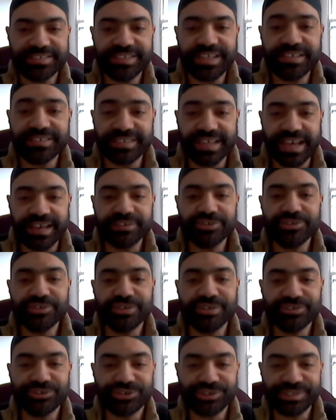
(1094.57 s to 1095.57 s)
and he says,
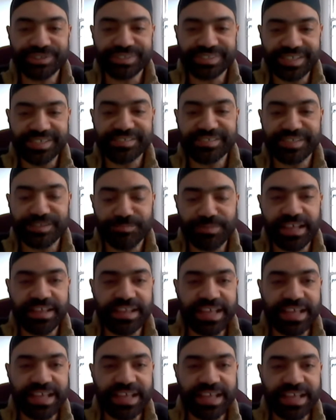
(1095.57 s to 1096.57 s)
actually, she sits in
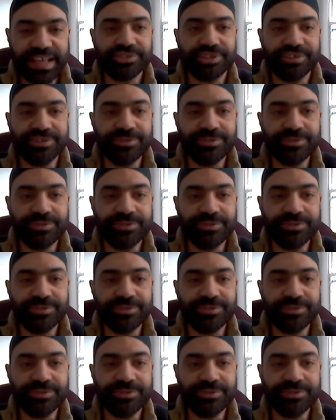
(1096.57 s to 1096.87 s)
my lap